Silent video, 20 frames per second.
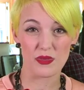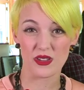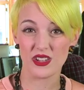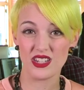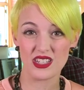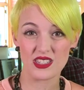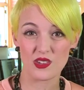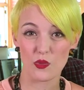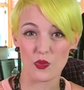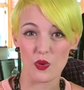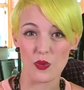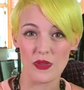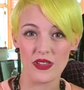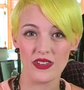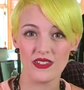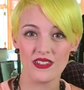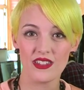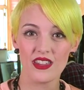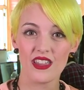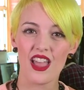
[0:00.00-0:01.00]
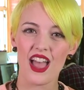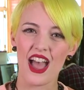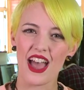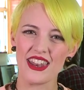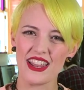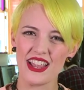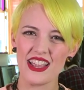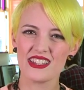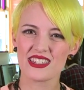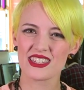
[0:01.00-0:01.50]
Bunny's a woman? And
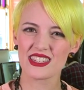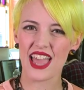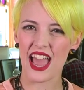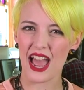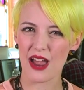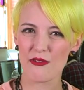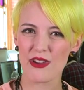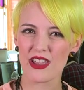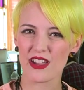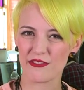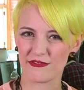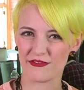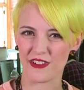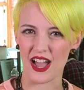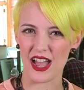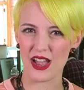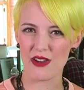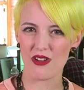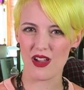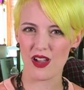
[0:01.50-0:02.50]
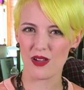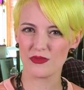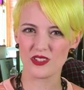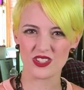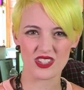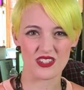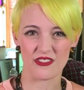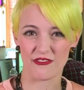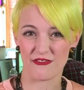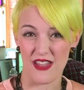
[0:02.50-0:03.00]
is carrying a firearm
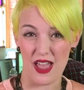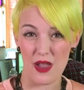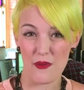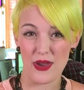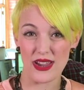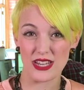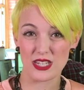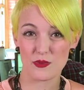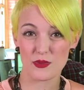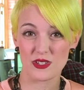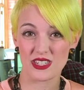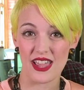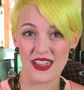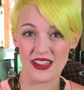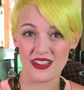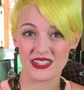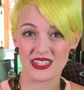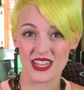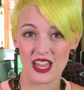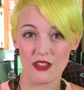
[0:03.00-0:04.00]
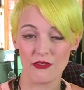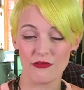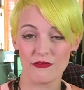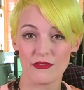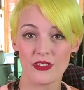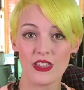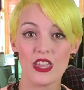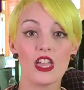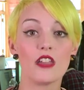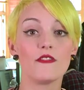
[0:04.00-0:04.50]
just a fair way to protect yourself?
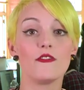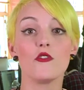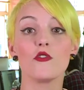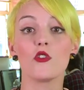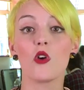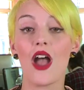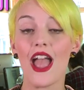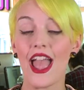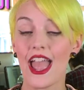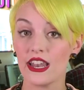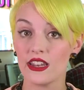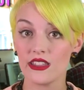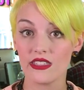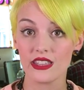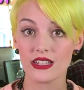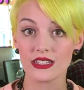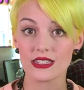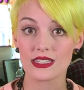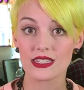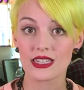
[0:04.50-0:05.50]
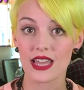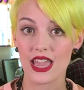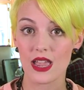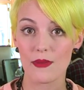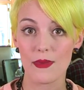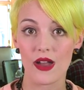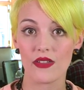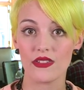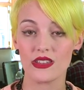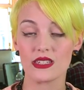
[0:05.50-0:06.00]
If you've got anything to say
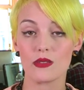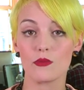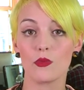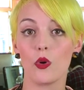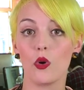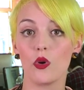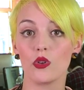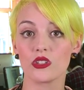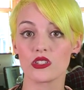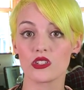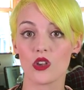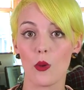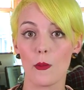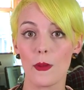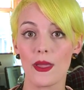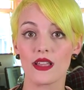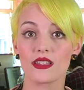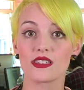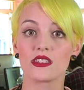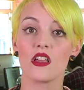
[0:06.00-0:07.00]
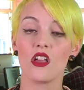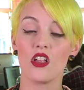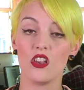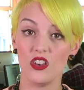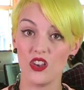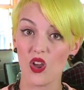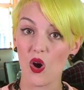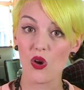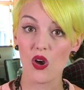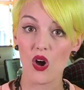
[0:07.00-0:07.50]
about these important topics,
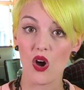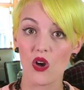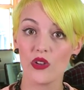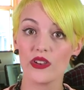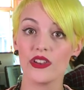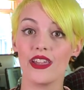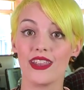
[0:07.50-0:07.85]
log on